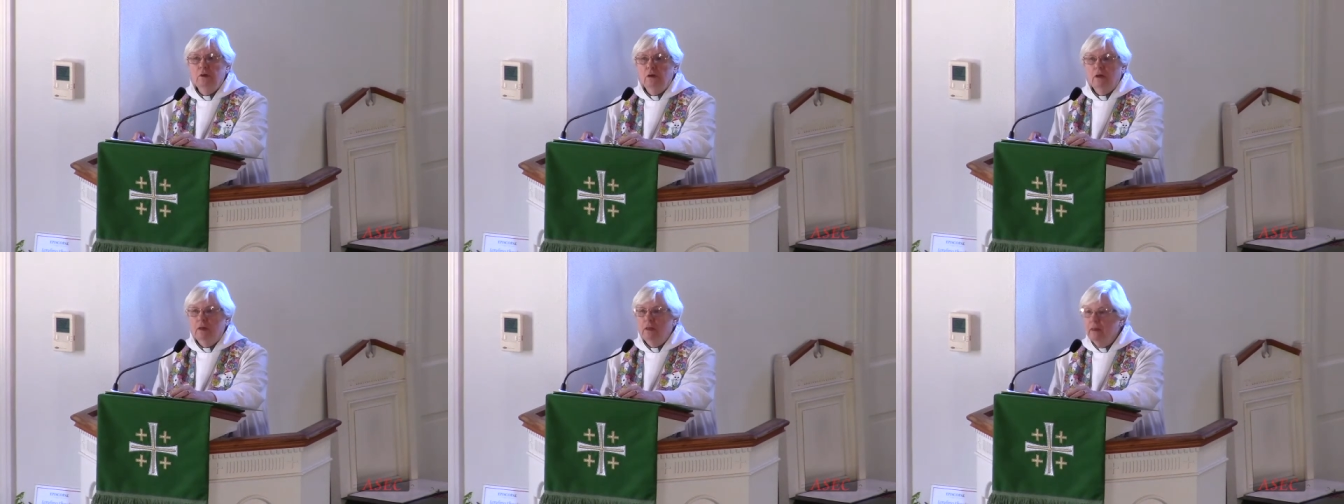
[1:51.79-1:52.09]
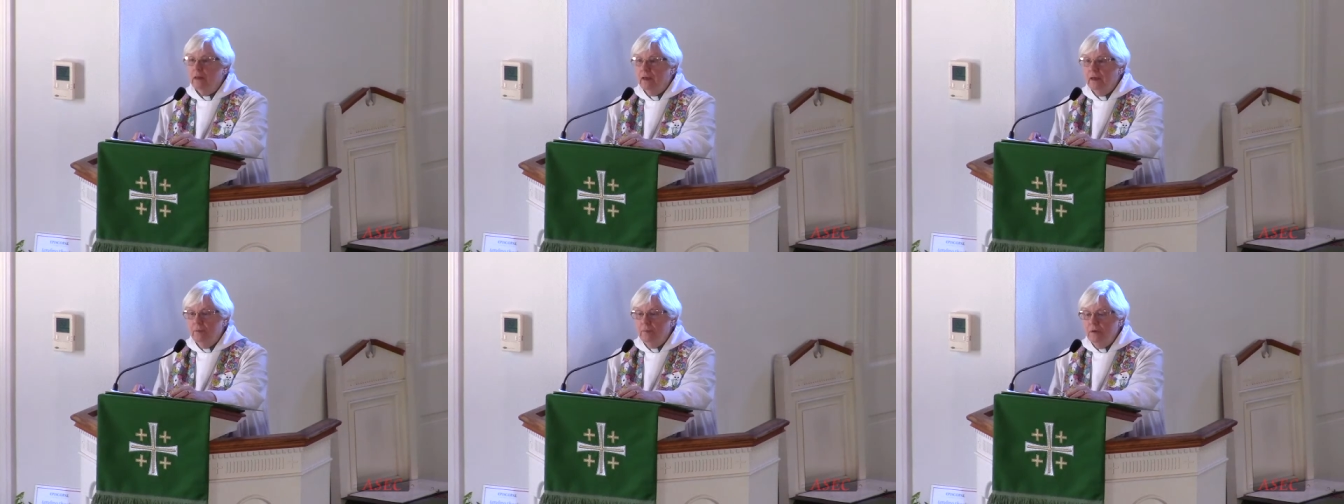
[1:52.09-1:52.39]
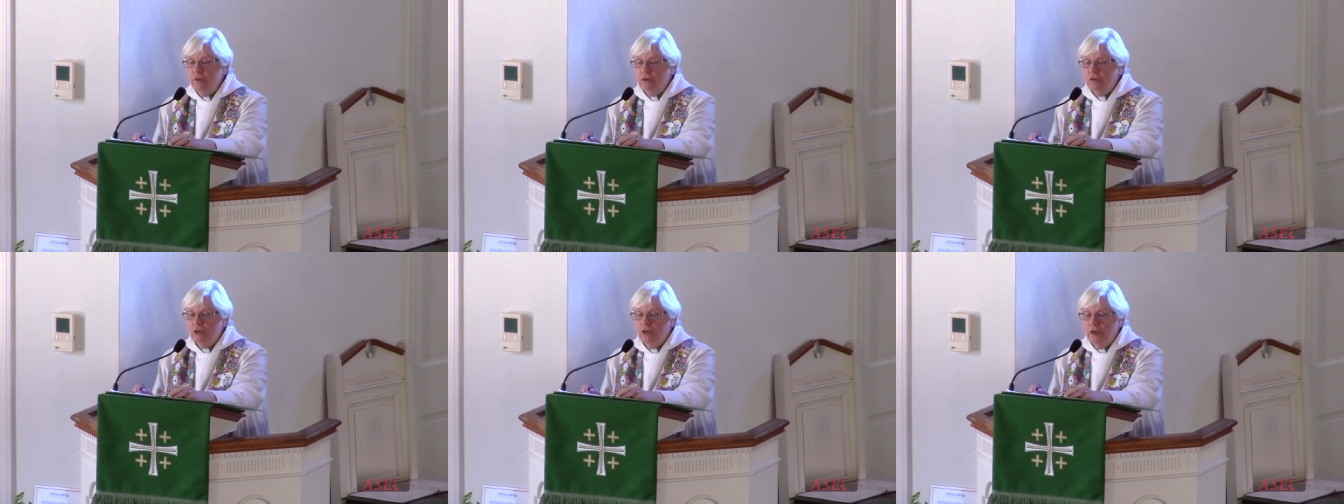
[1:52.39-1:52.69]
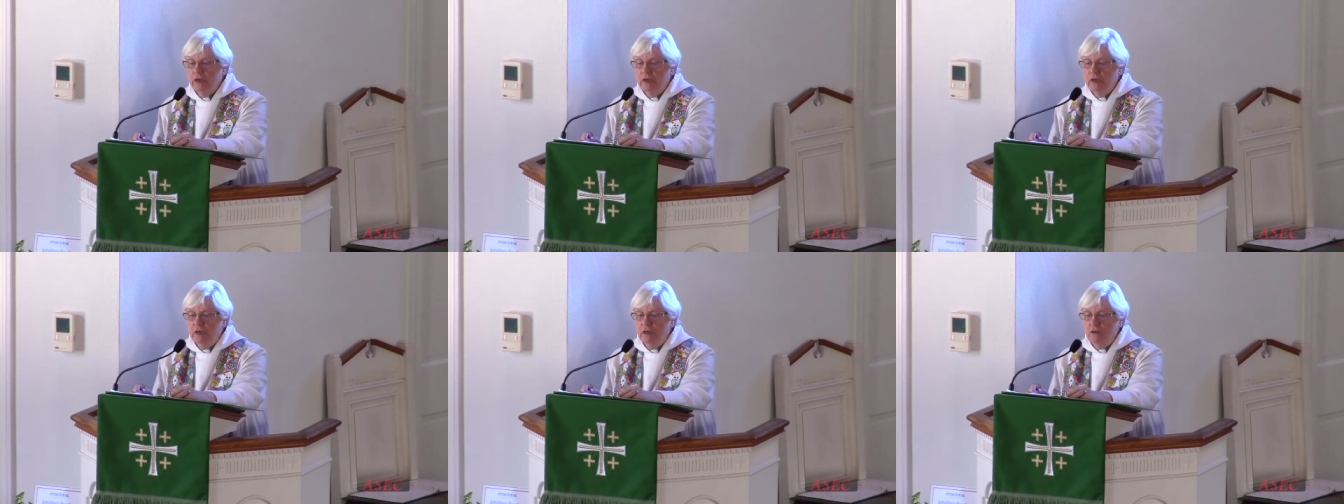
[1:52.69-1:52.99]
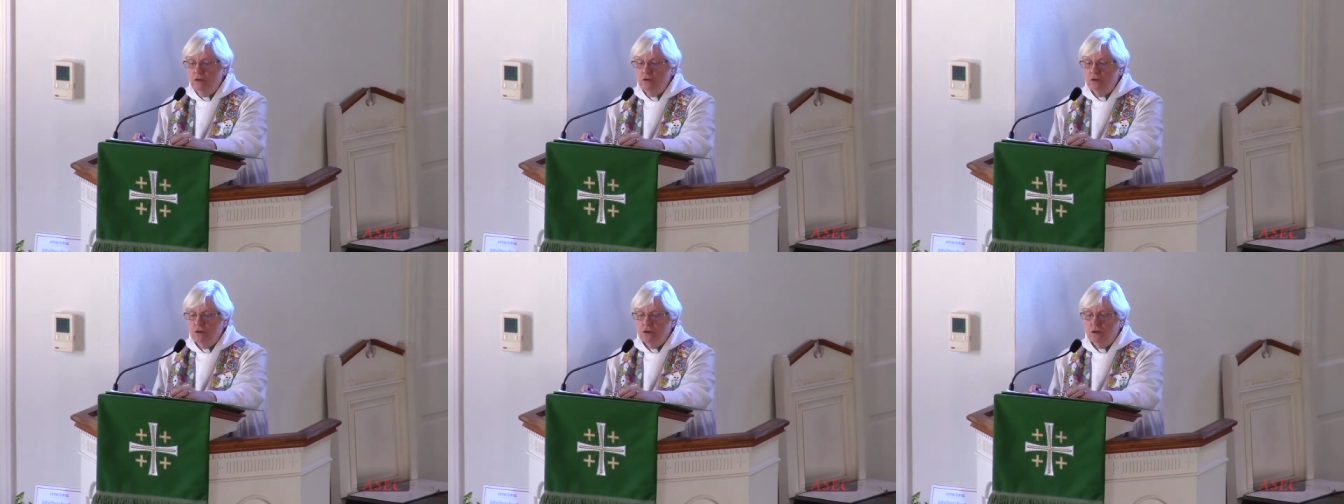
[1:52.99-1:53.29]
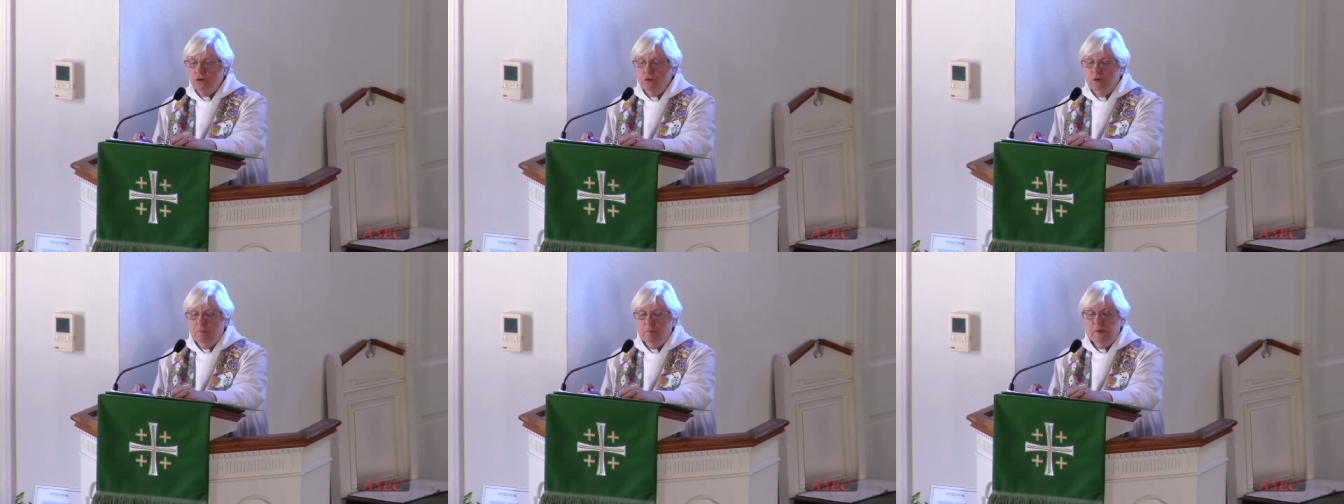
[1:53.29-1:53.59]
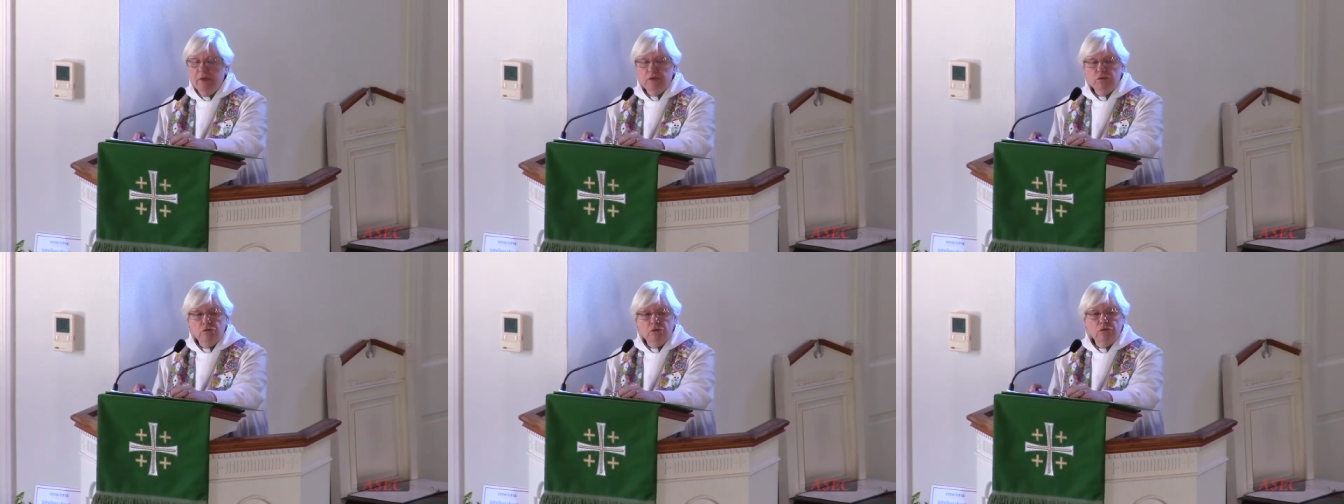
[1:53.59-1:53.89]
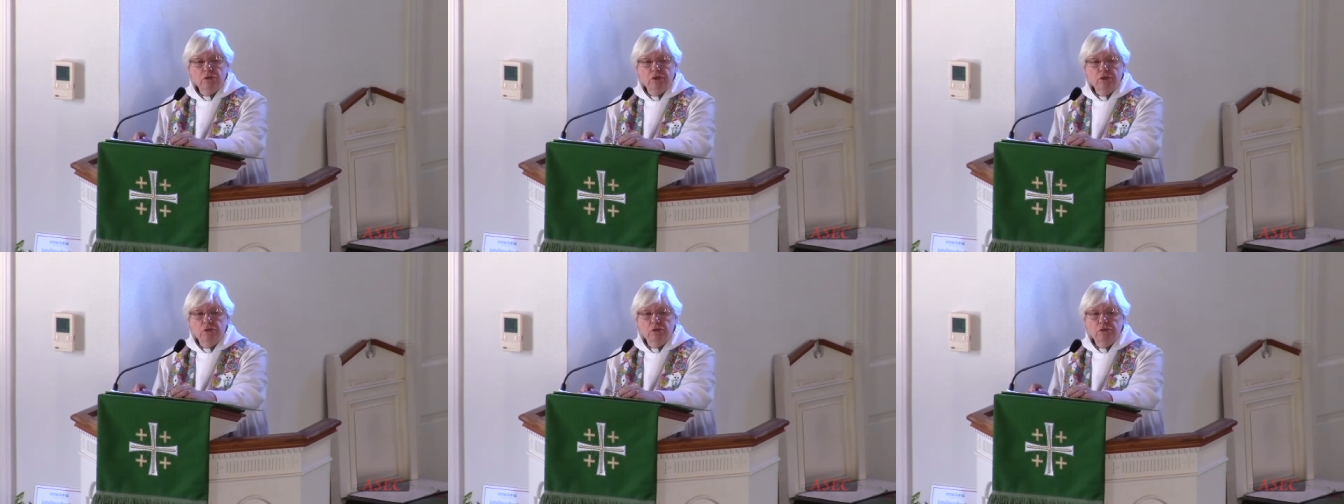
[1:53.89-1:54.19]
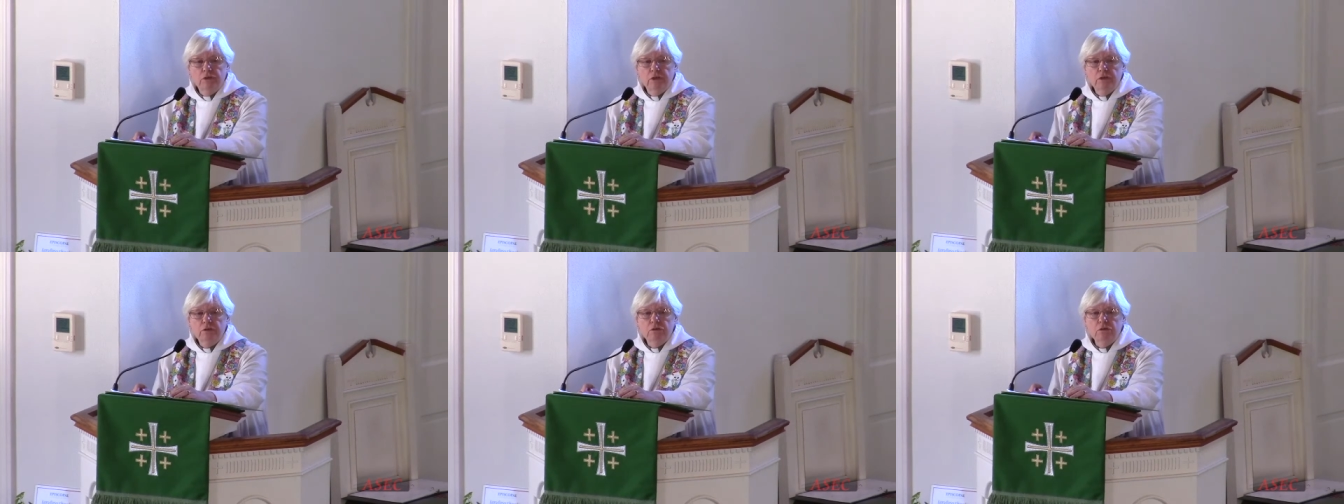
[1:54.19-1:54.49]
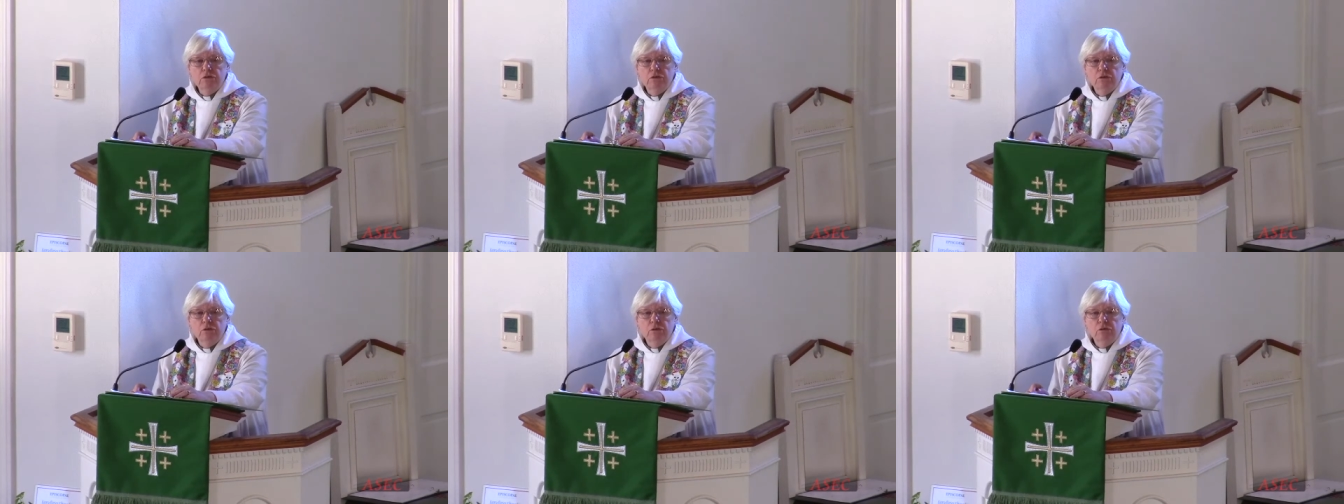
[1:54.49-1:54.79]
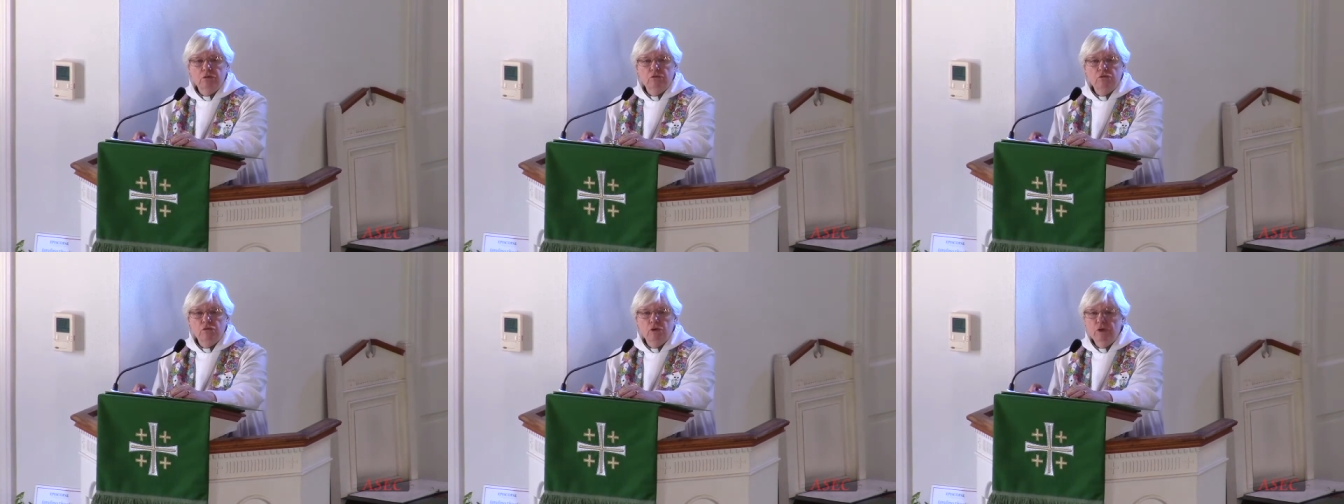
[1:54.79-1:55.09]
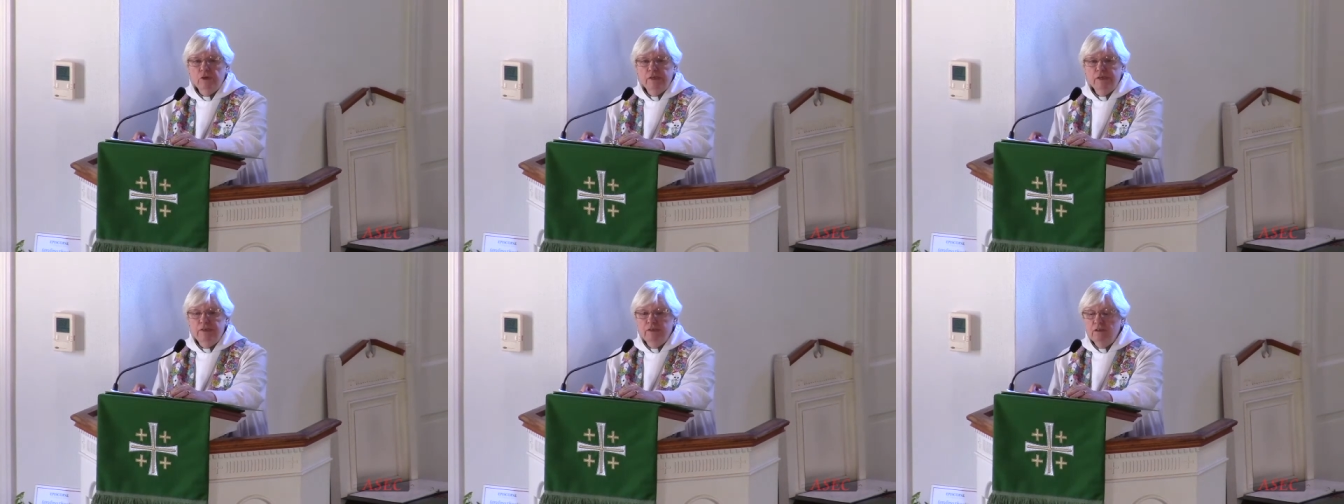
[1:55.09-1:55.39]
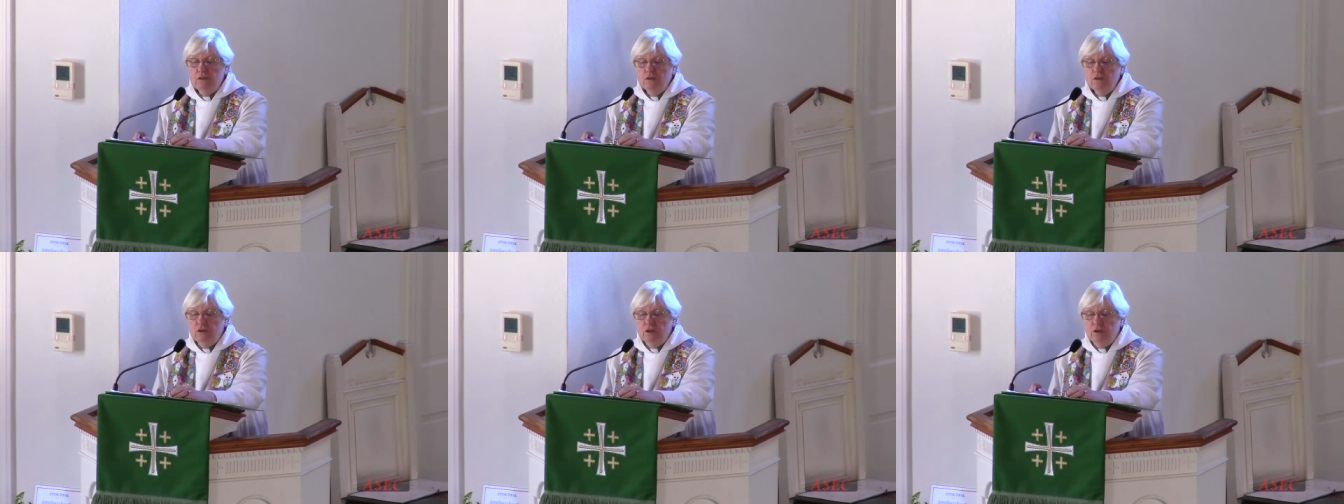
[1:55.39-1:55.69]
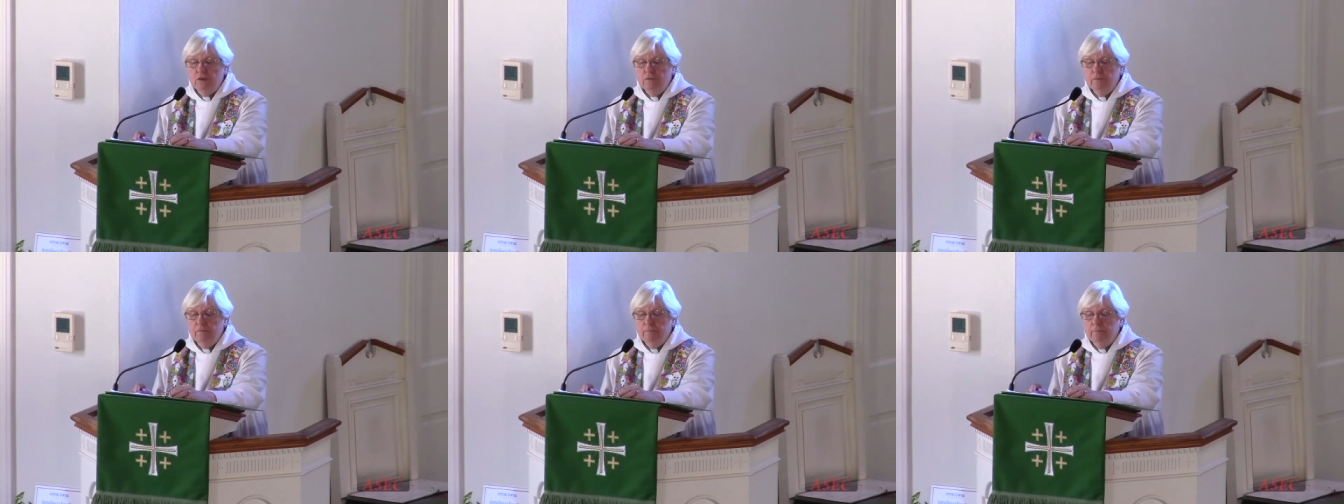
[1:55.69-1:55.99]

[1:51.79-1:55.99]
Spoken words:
climate change, mental illness, drug addiction.